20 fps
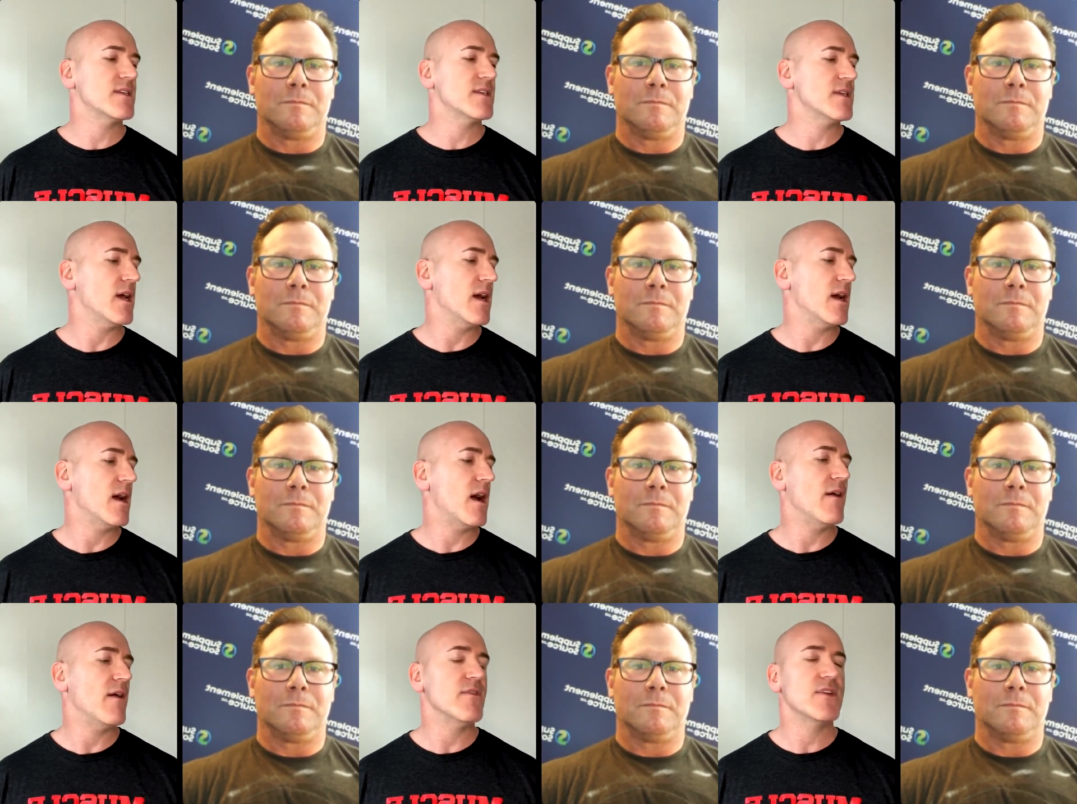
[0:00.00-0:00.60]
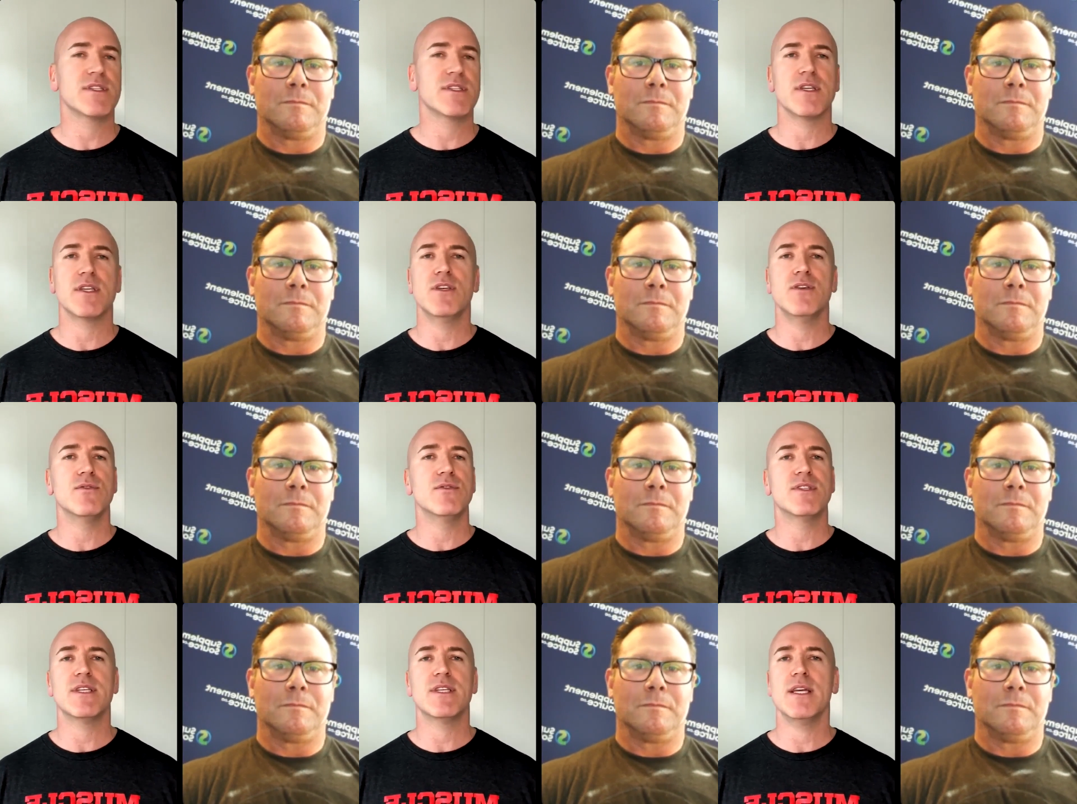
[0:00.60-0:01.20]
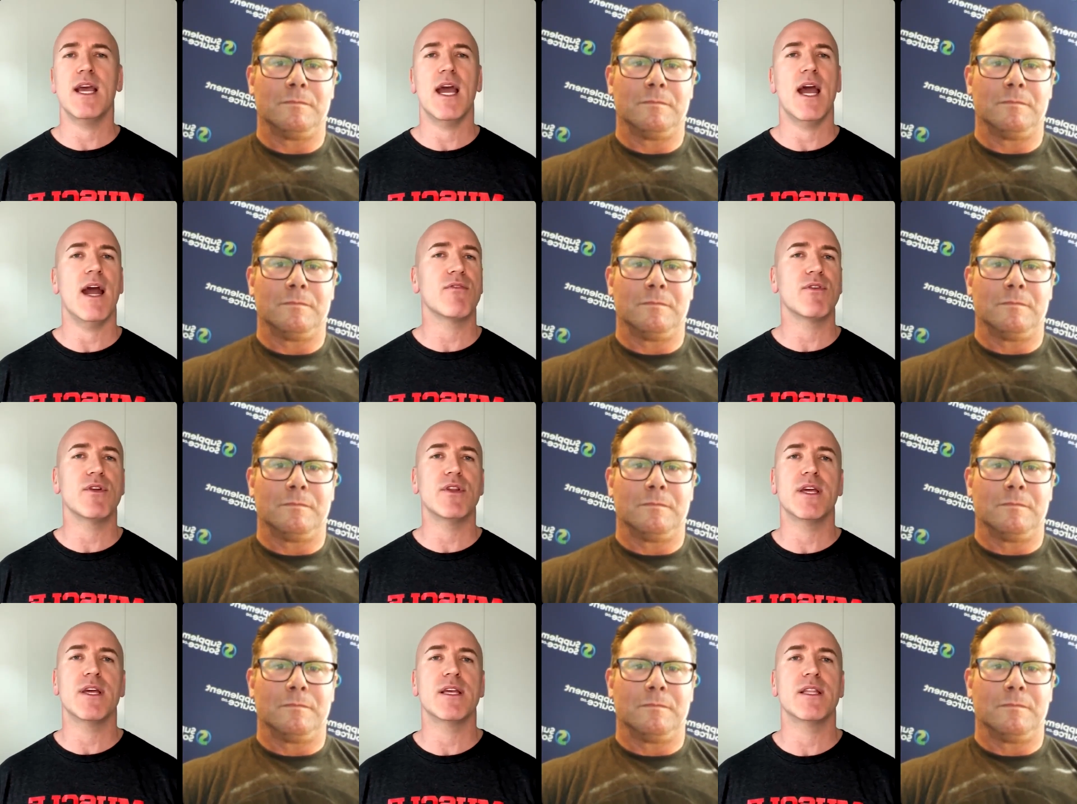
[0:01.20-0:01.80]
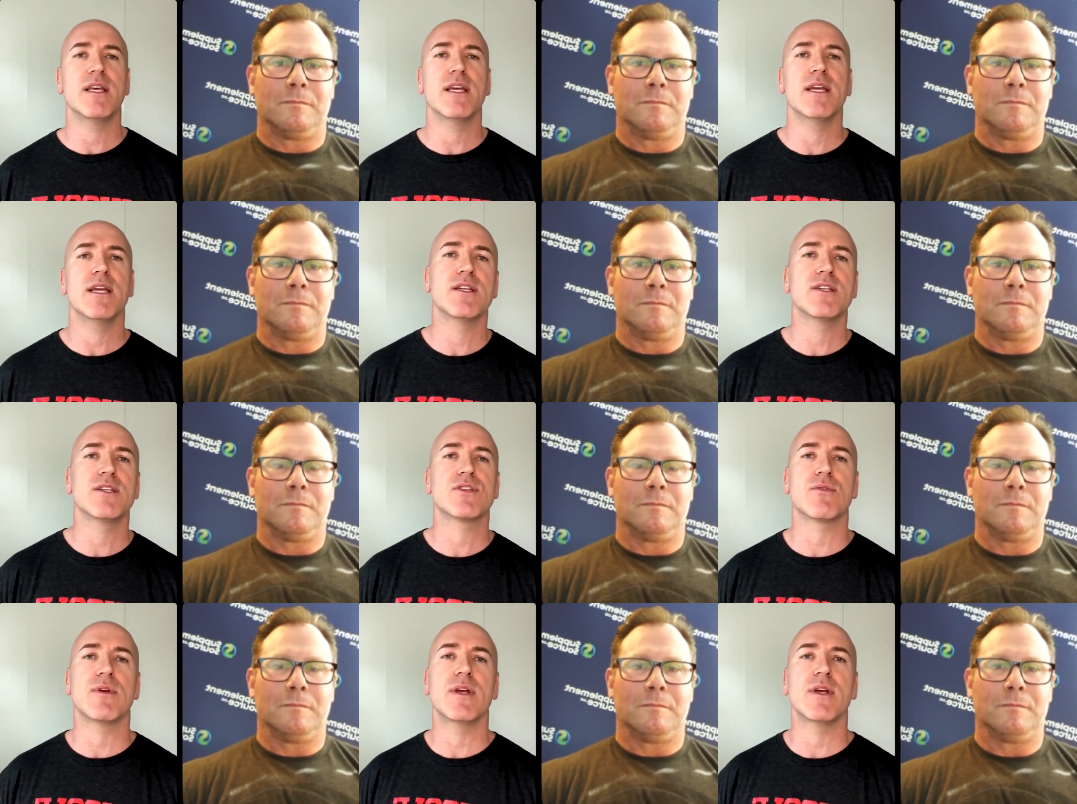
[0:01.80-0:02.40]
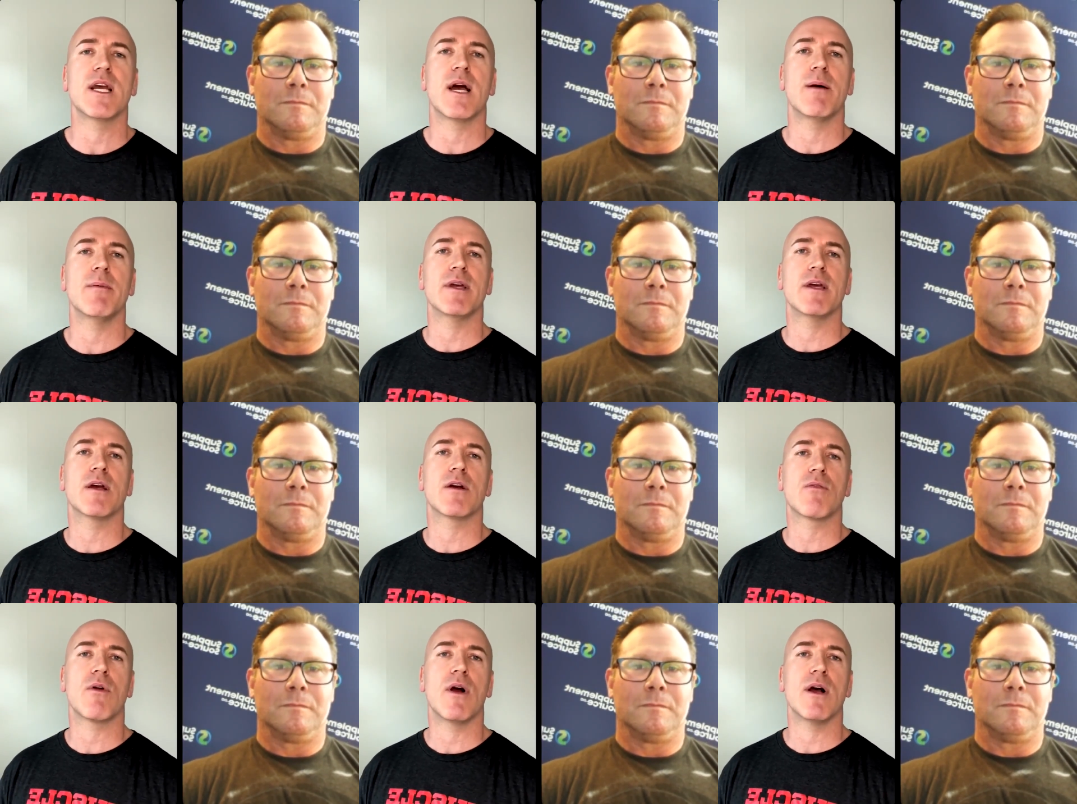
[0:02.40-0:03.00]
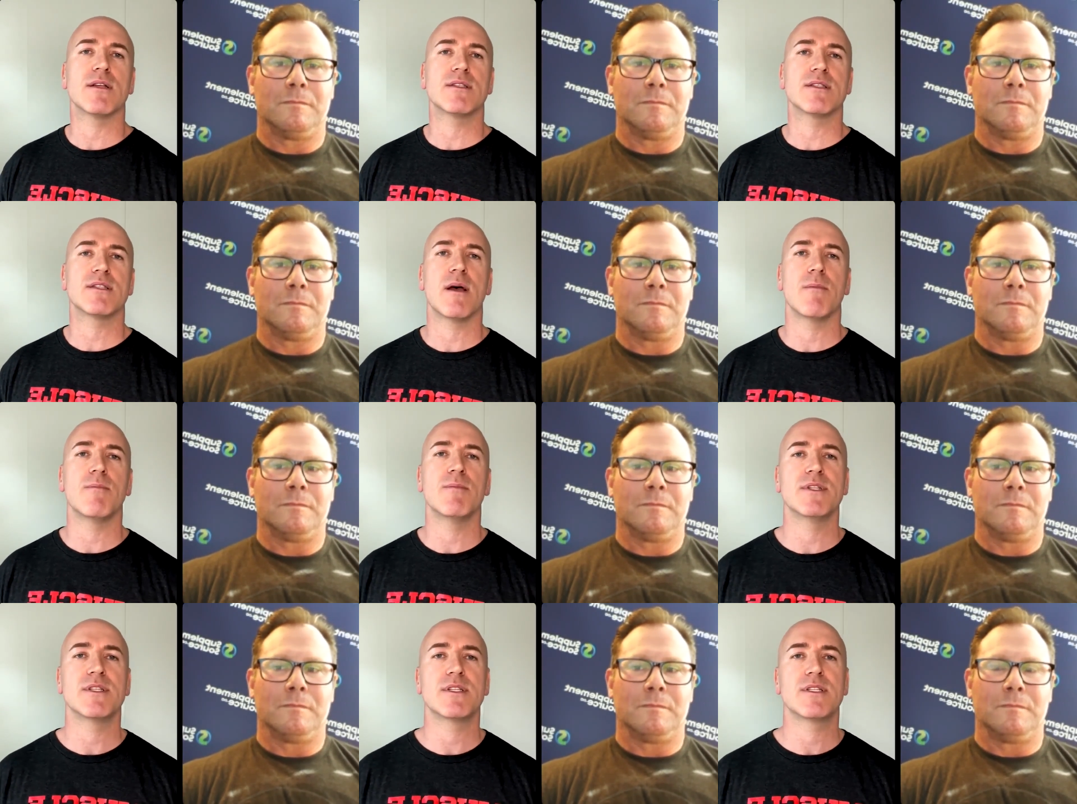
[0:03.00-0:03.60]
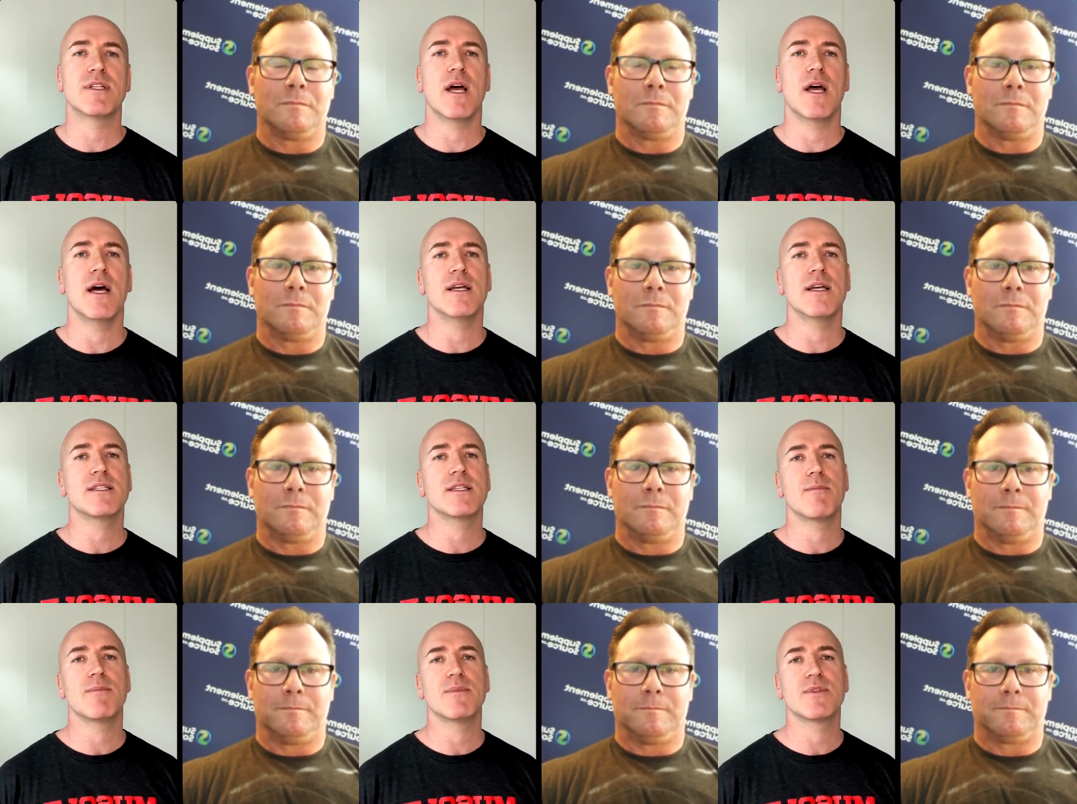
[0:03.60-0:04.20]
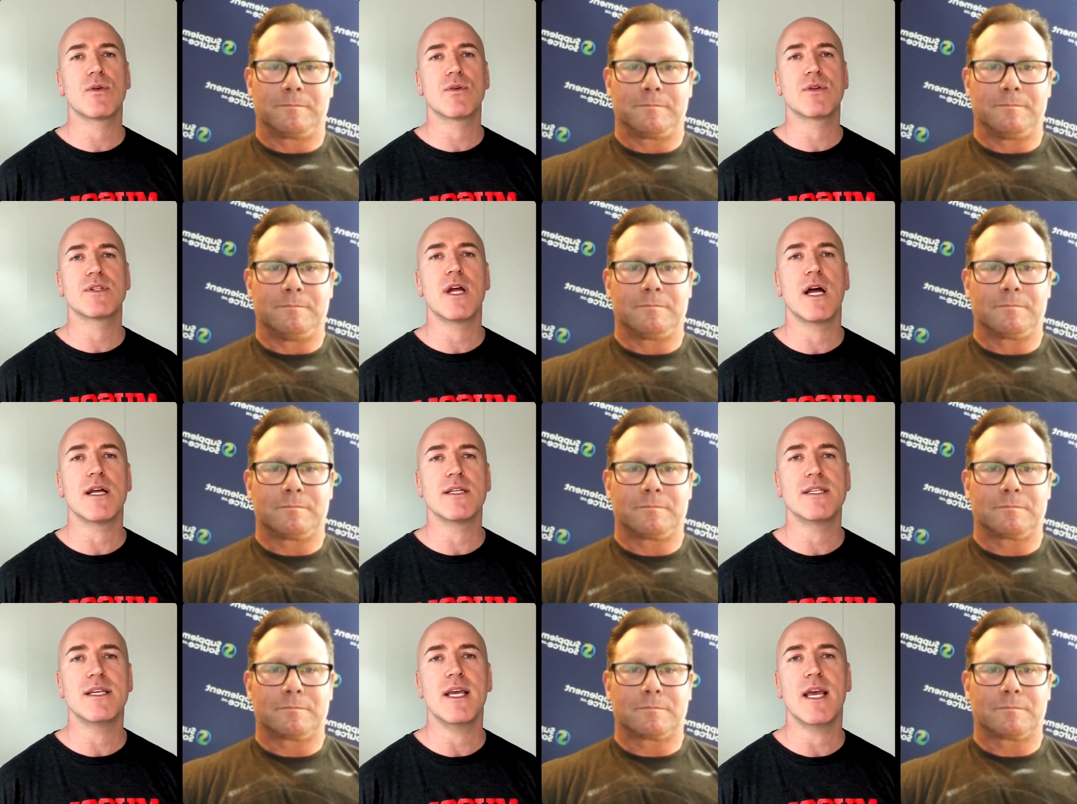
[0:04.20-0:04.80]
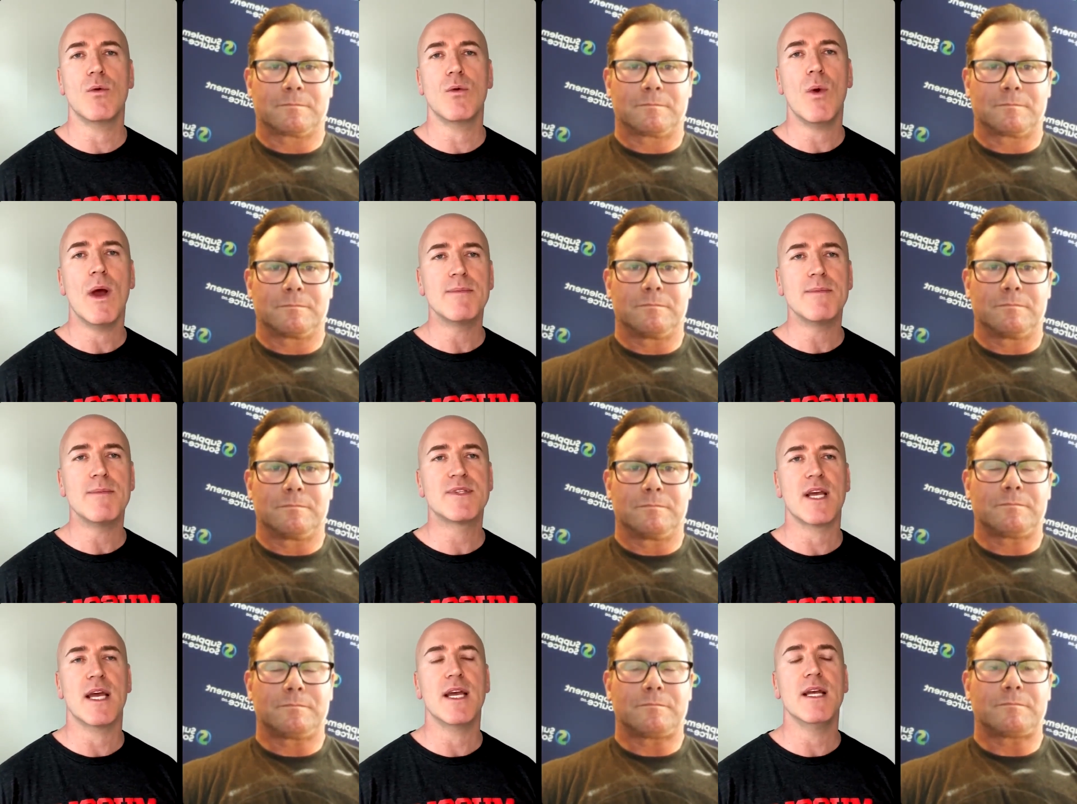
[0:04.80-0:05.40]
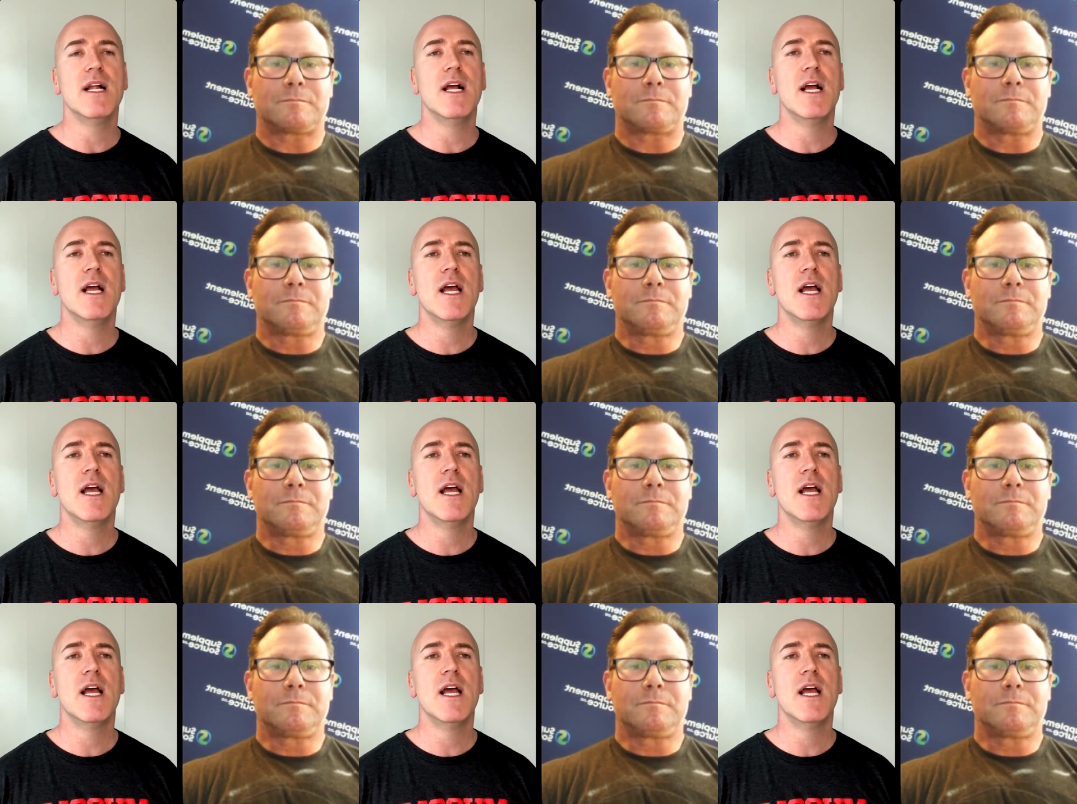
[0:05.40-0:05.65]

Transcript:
Speaker 1: Uh, obviously, you see everything in the industry coming across the supplement, uh, supplement source dot c a website.